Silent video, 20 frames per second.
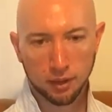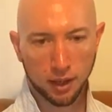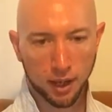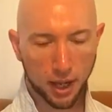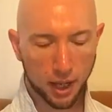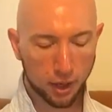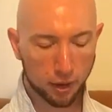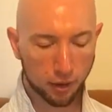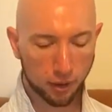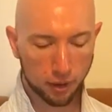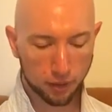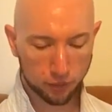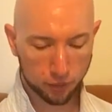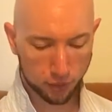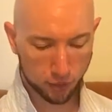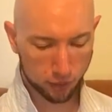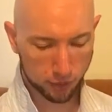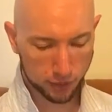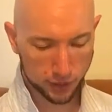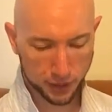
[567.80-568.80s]

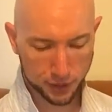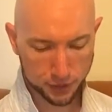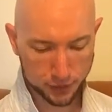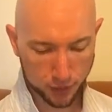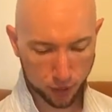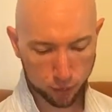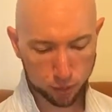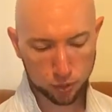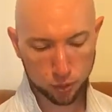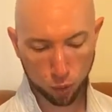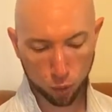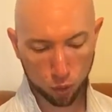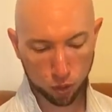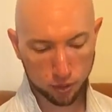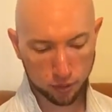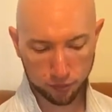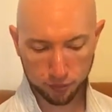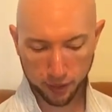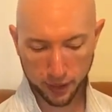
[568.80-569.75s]
And there's no talk of